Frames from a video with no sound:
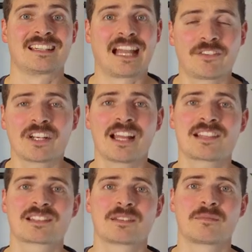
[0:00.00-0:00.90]

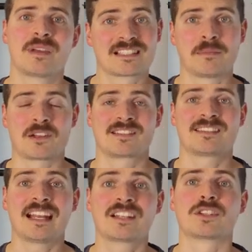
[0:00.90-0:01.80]
Governance is about
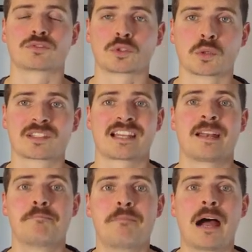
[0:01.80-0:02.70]
setting the rules
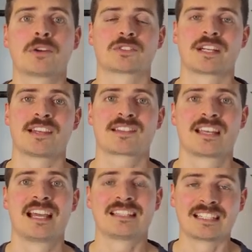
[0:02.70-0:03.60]
and
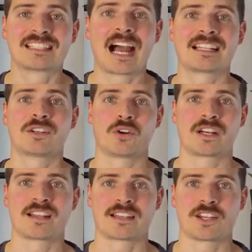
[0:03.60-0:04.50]
boundaries that guide an
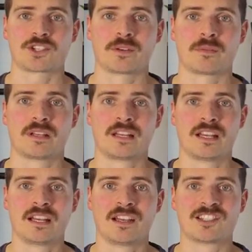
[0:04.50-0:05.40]
organization.
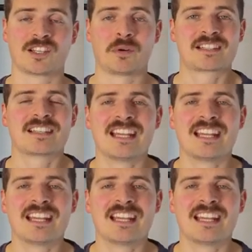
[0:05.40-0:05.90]
So it's